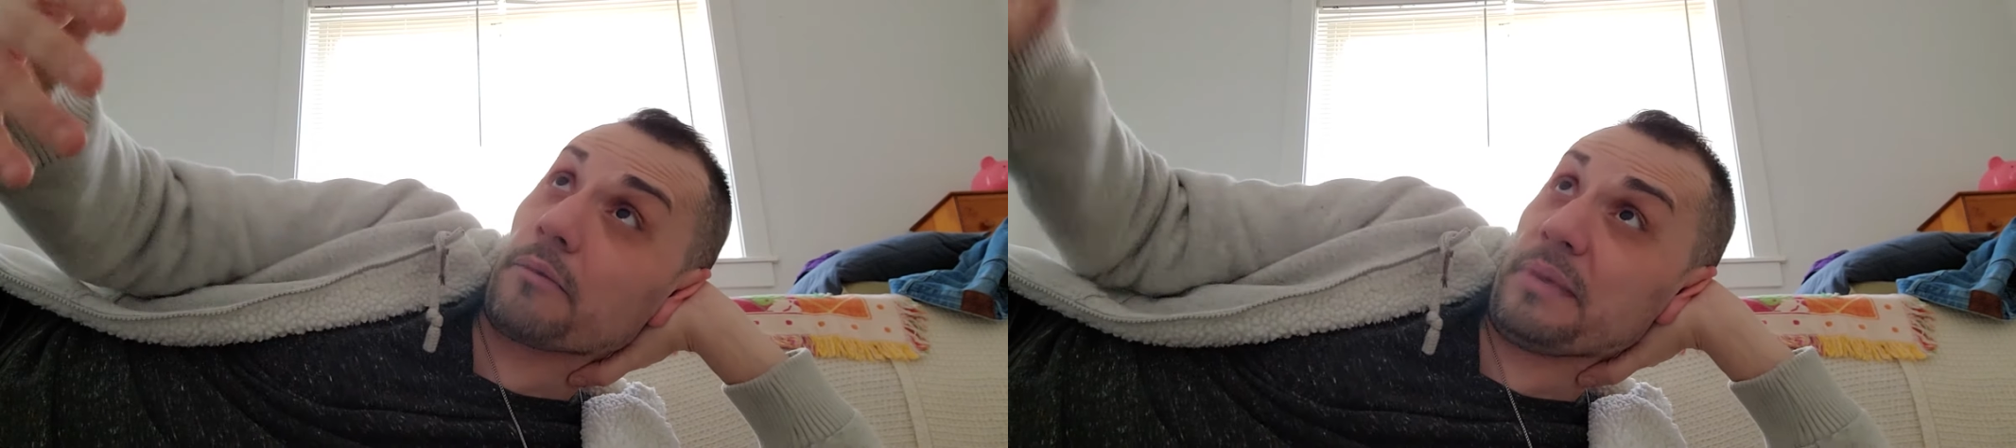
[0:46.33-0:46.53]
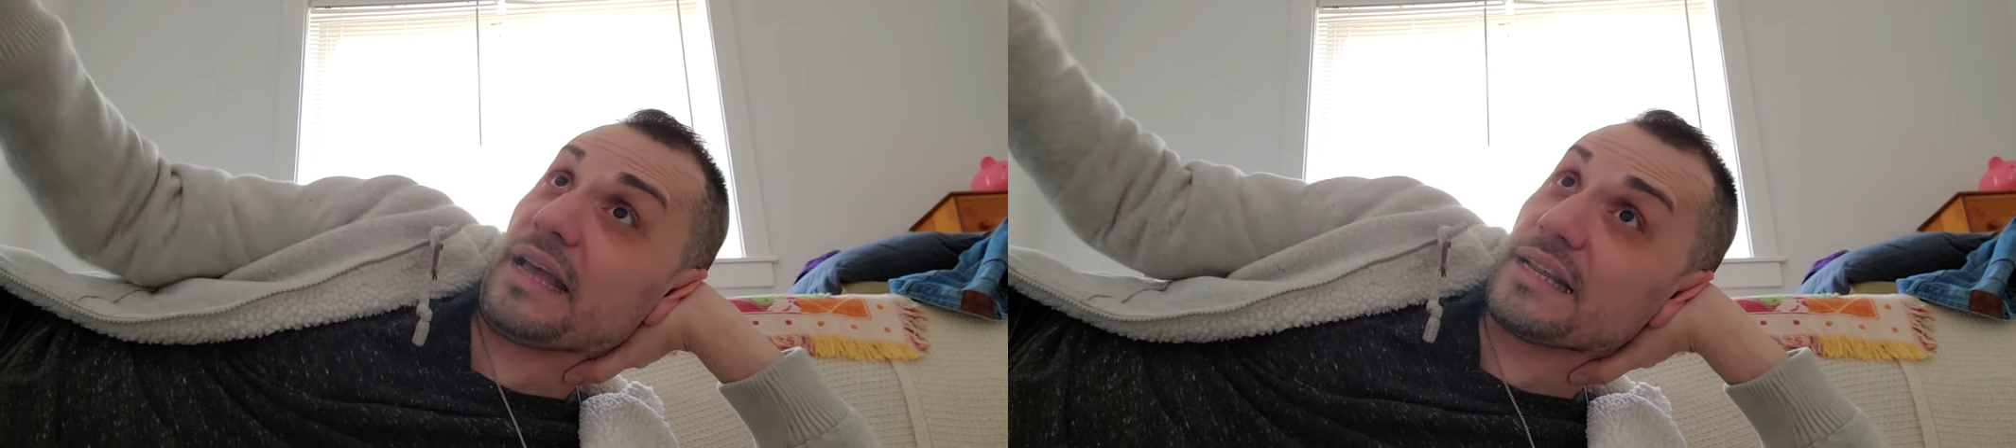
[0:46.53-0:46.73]

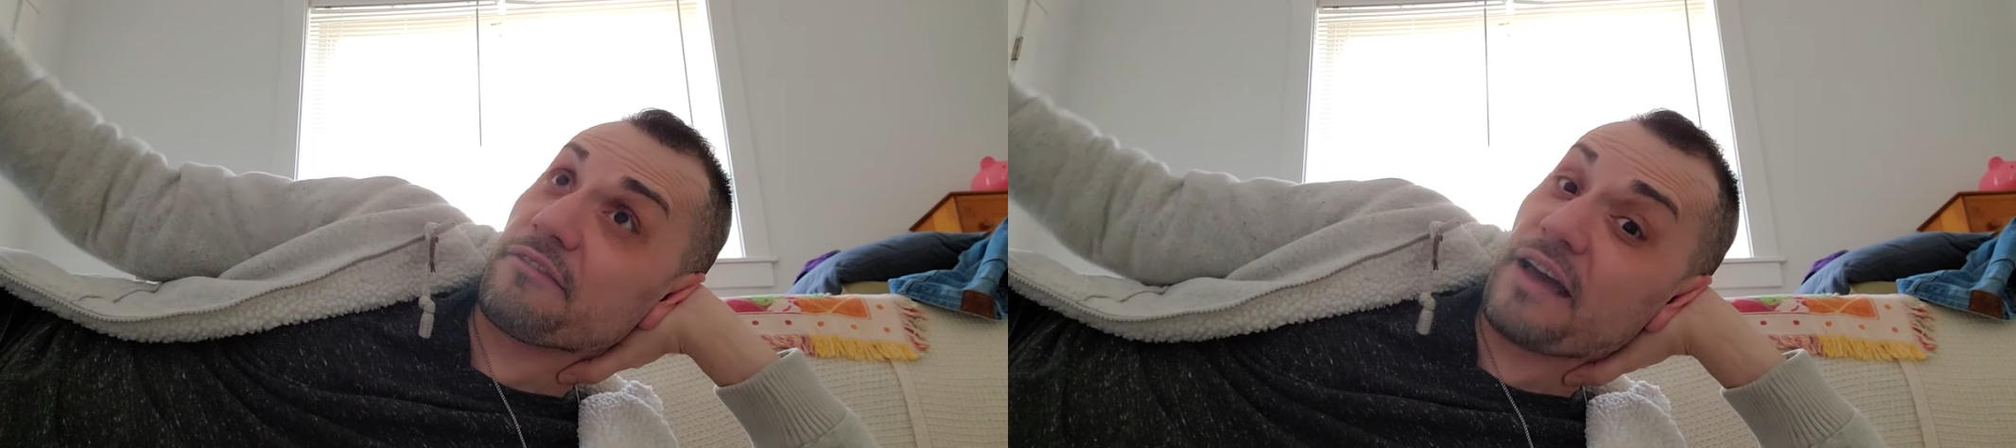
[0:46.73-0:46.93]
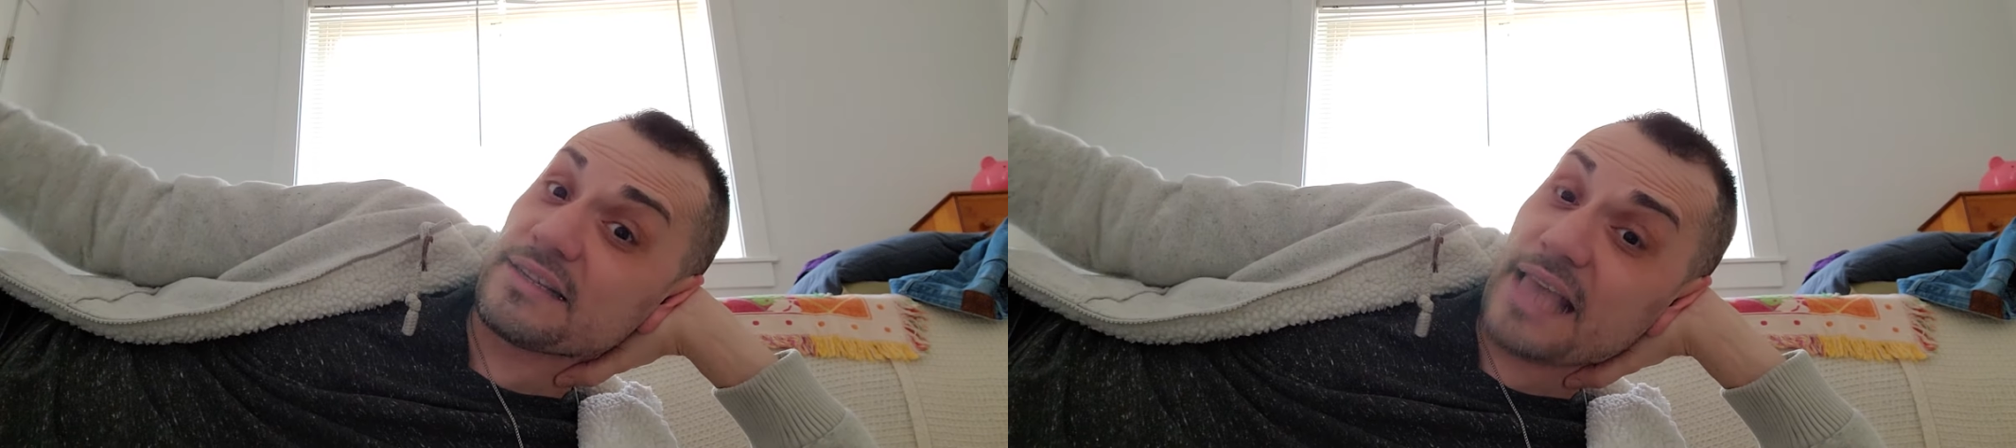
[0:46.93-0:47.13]
being
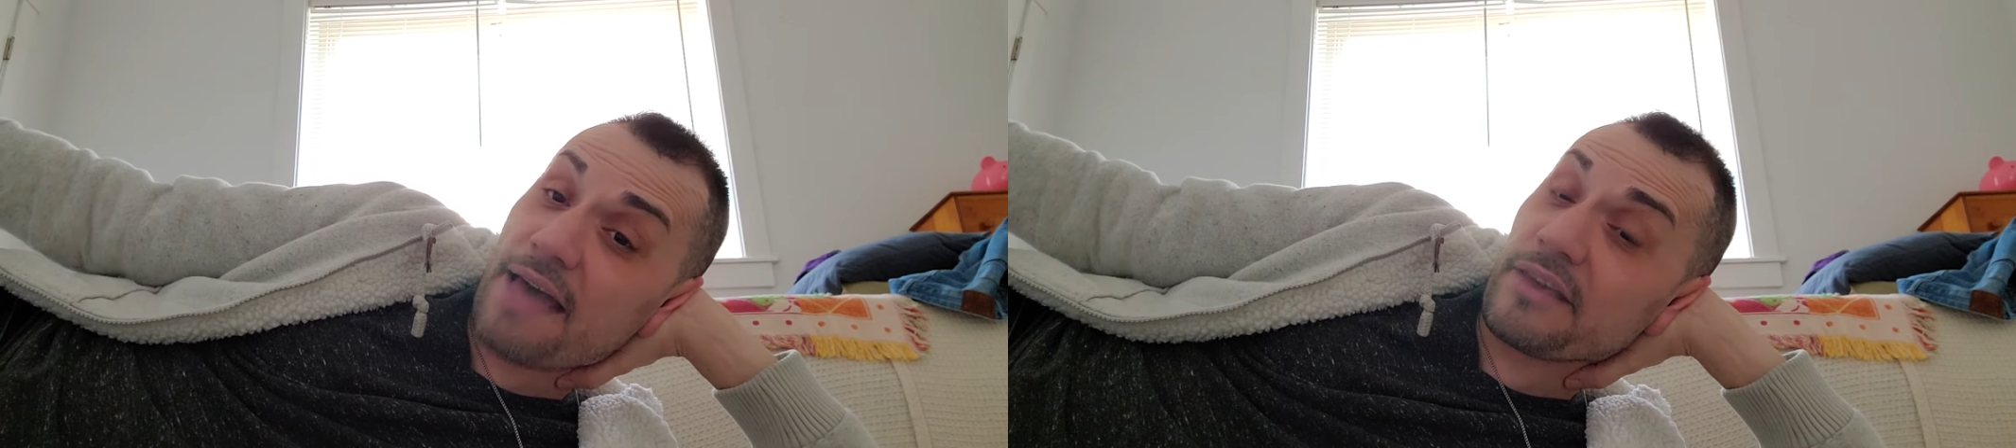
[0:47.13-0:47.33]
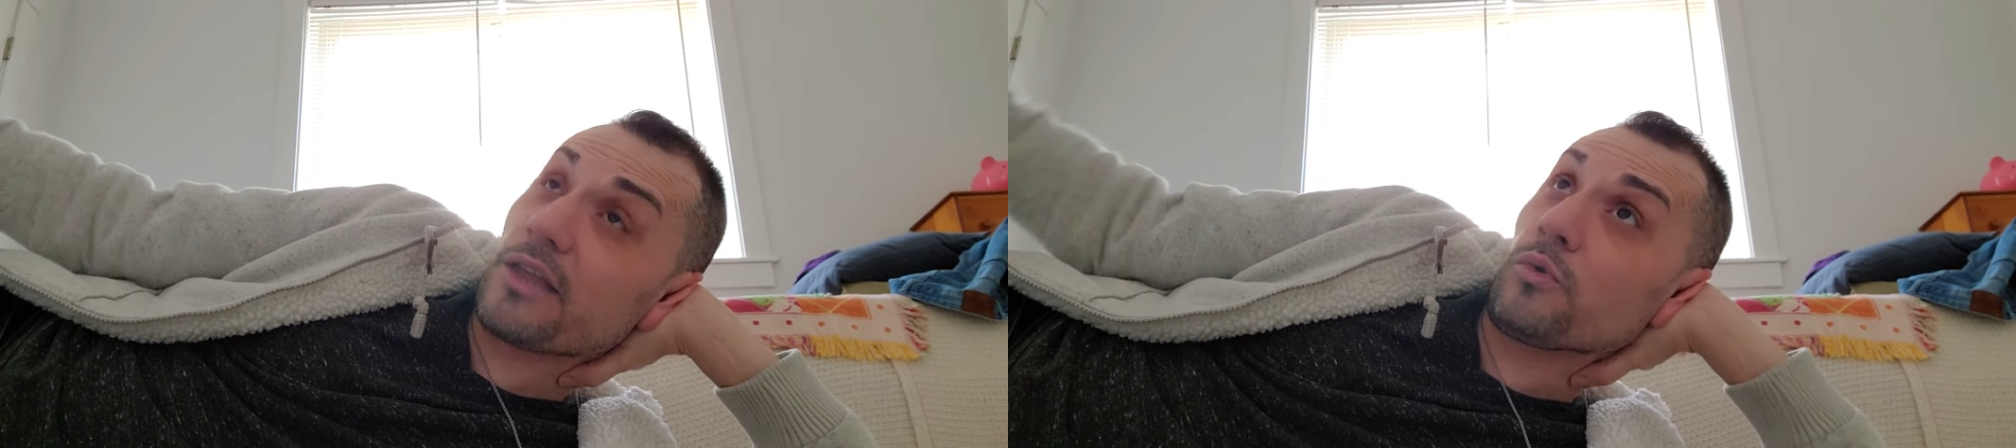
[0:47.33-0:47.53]
identified as having it